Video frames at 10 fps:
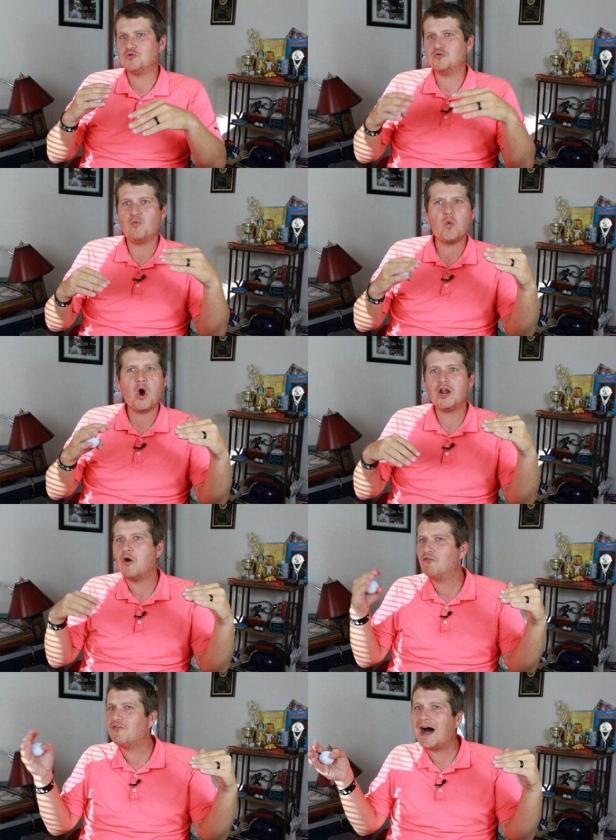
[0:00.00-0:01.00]

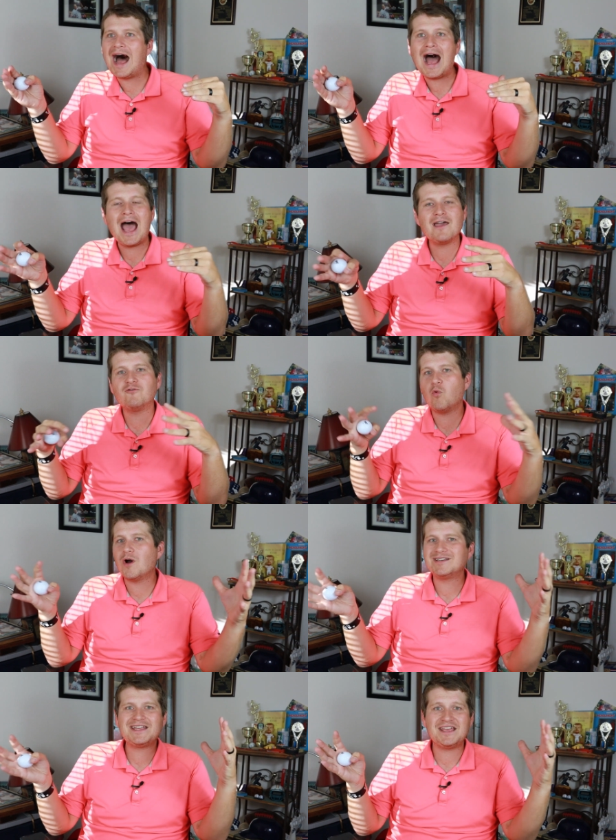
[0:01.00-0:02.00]
105,
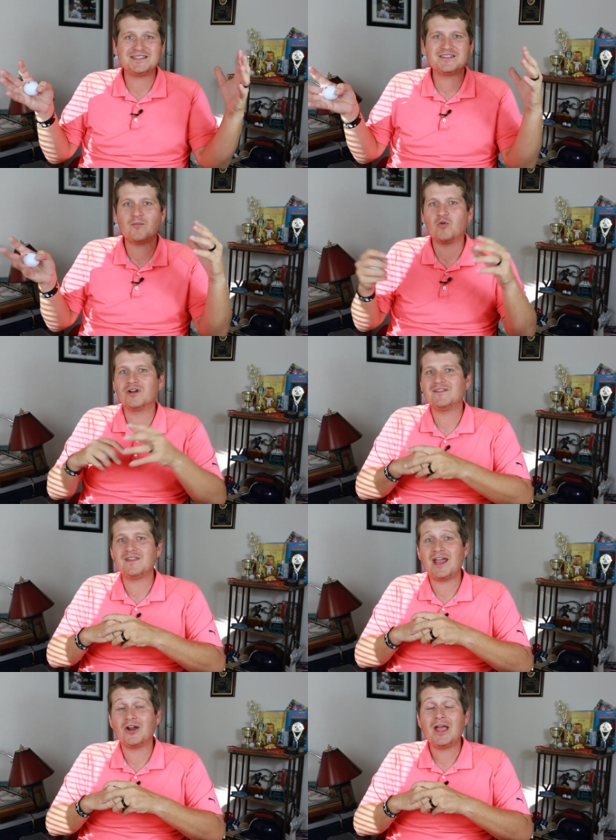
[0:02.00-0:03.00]
110, somewhere in
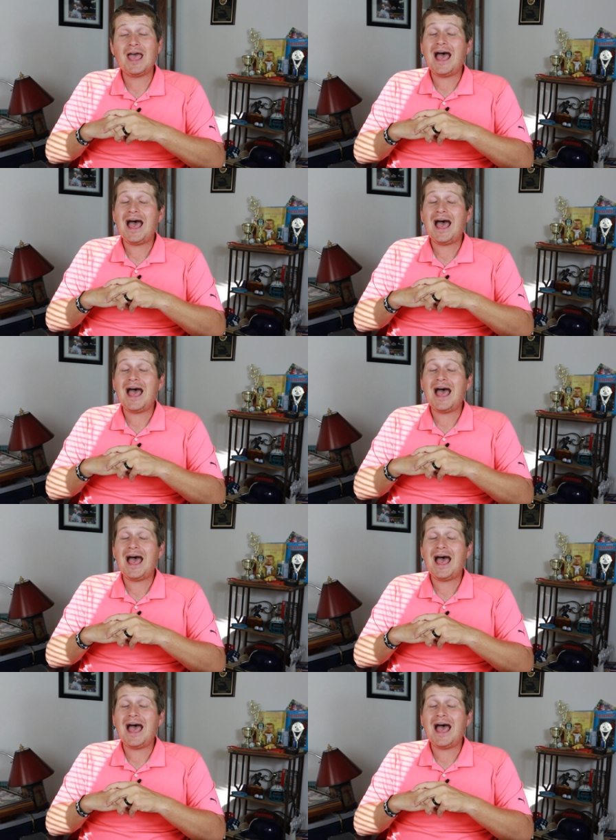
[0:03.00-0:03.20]
there,